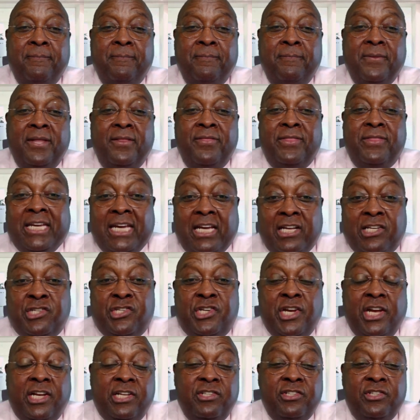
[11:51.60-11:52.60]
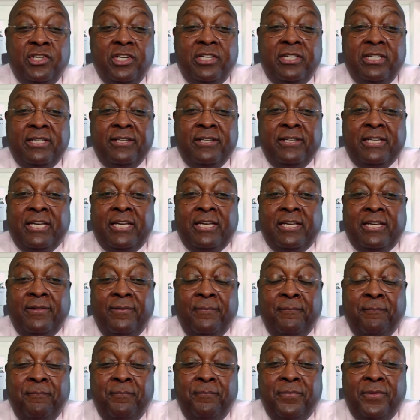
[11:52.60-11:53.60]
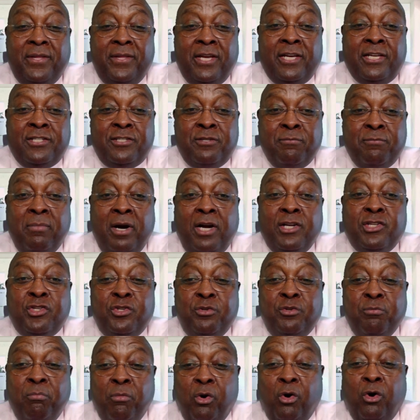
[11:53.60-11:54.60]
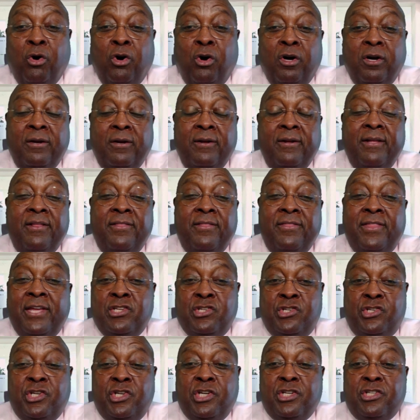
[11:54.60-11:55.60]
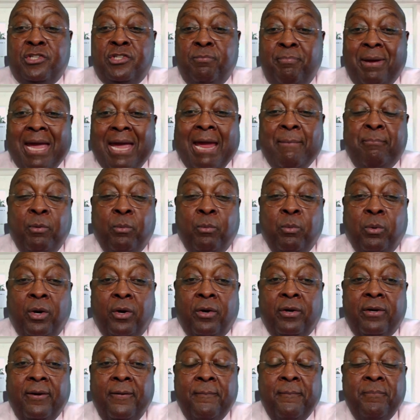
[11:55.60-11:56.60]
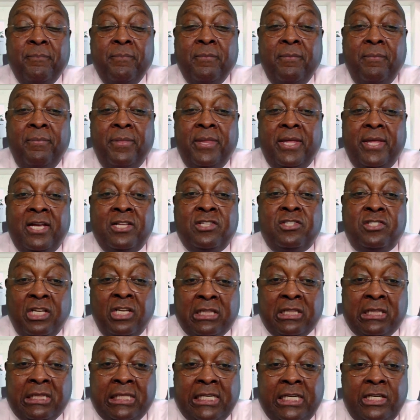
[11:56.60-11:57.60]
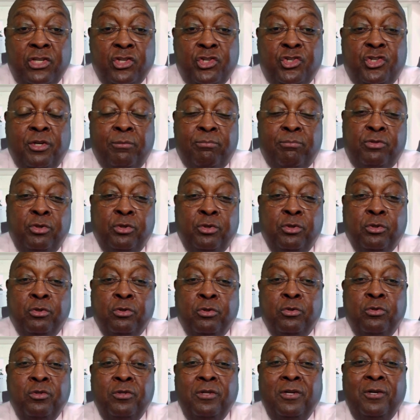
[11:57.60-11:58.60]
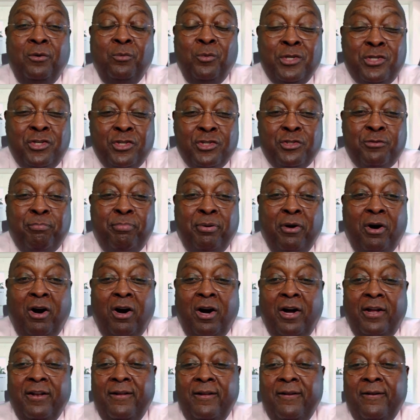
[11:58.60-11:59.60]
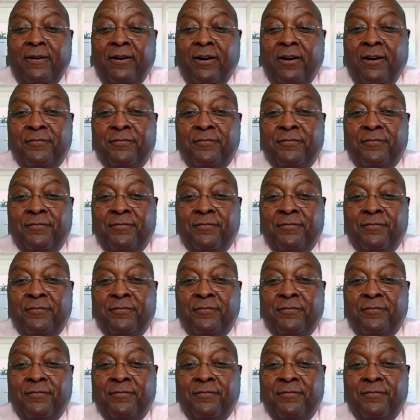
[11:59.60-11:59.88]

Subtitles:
The agenda is much more than just paperwork. It's a leadership tool, which is part of the